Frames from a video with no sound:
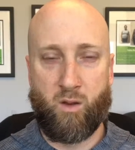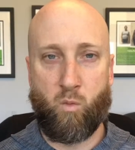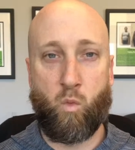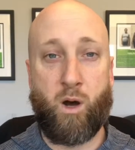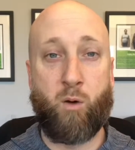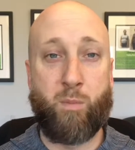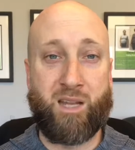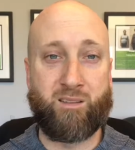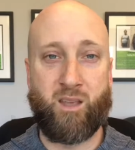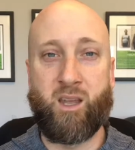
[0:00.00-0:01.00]
while
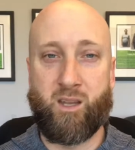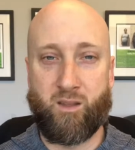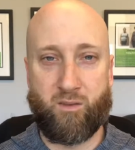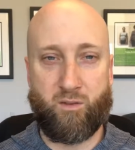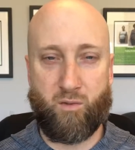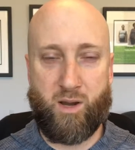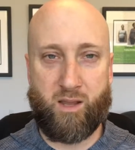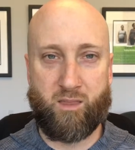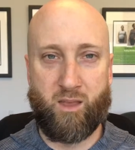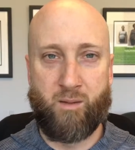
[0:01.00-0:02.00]
maintaining
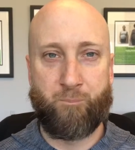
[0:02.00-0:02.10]
strength,